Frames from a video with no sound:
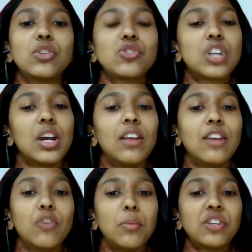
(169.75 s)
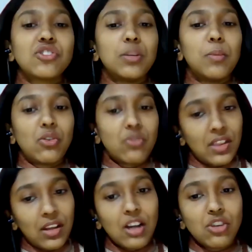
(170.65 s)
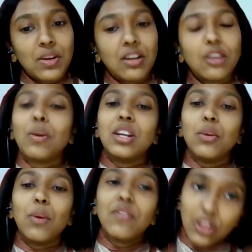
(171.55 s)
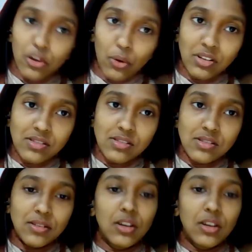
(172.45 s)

to share the information about Vritika 2021 with our audience.